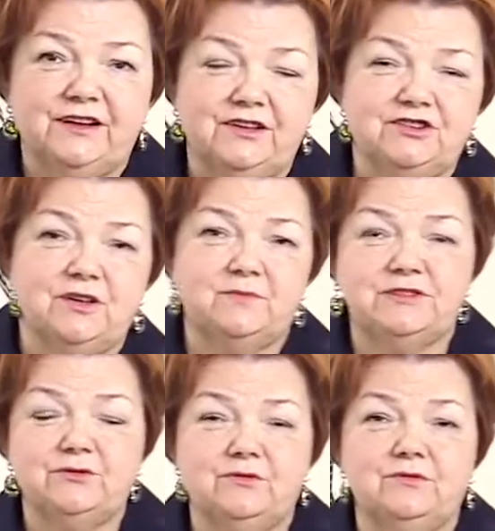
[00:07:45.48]
different
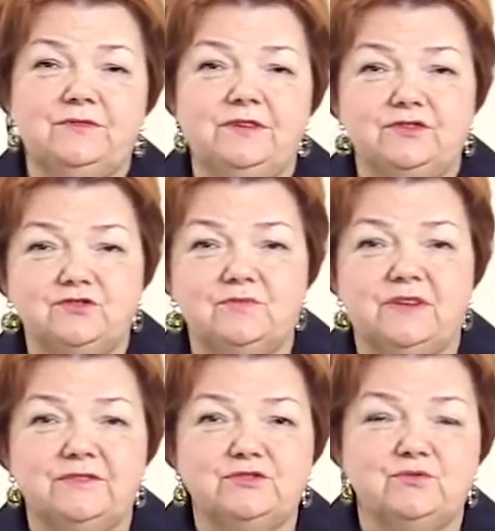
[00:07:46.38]
with such sleeves.
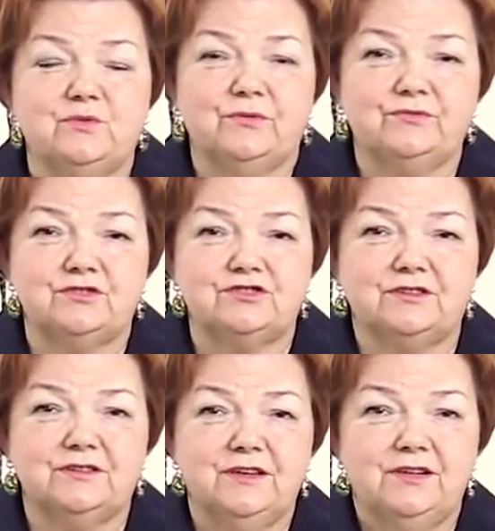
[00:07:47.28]

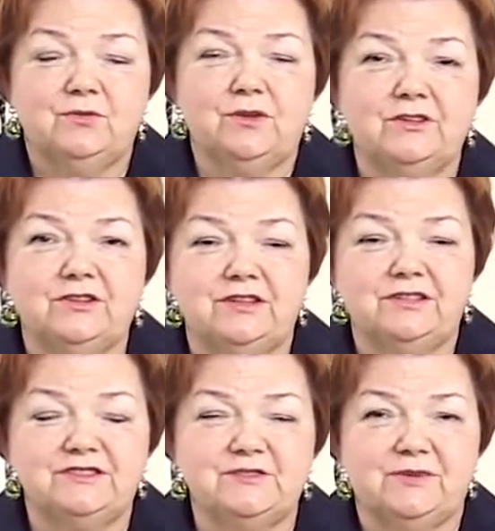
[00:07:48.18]
Such
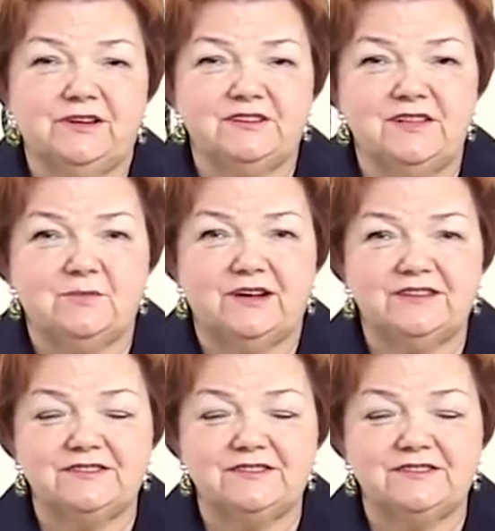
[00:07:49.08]
sleeves are very light,